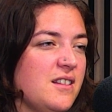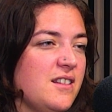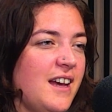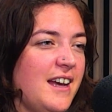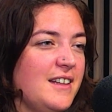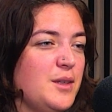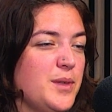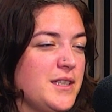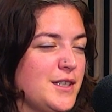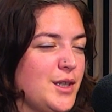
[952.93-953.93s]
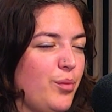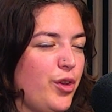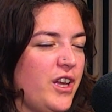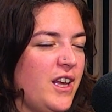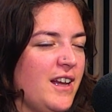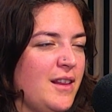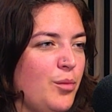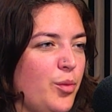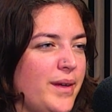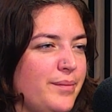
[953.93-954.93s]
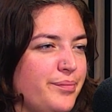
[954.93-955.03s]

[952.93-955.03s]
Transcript: the Highland business community at the moment?